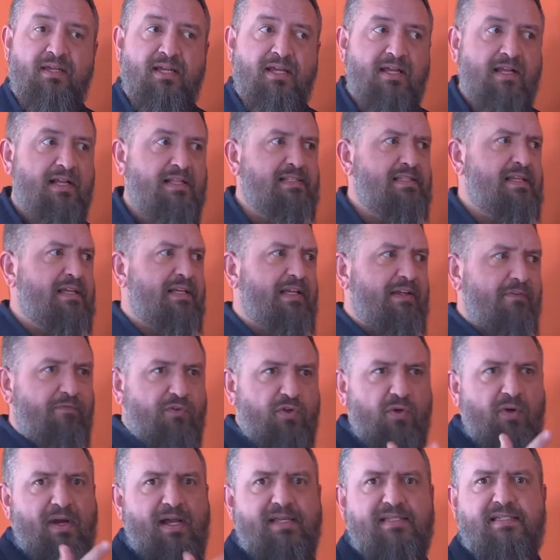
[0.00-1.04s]
It's like if
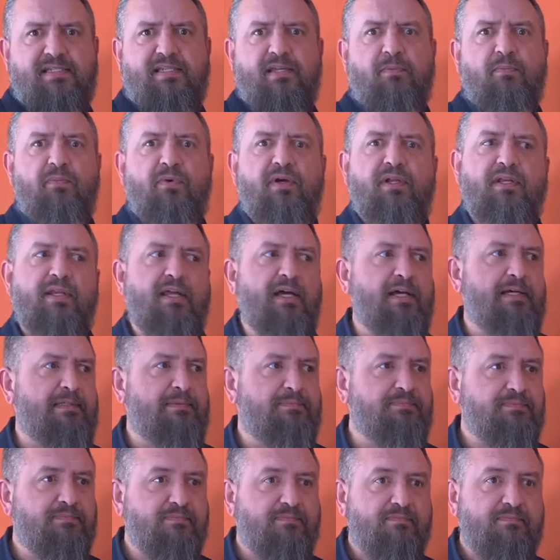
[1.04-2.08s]
you ask someone, uh,
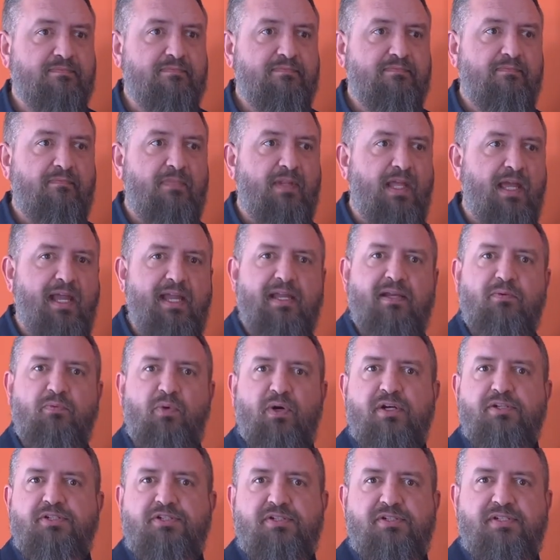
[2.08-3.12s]
hey,
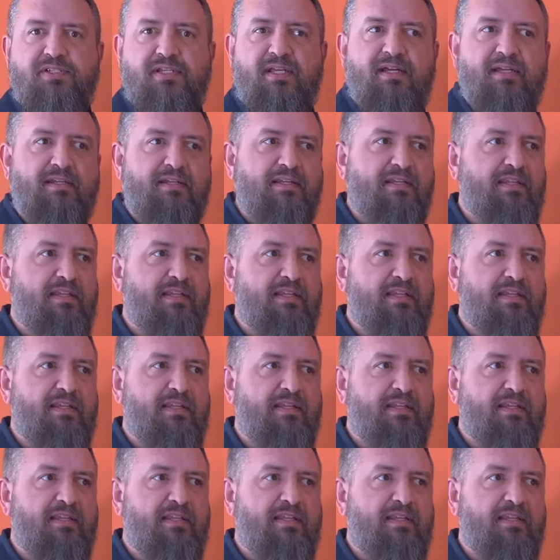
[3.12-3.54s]
where's your son?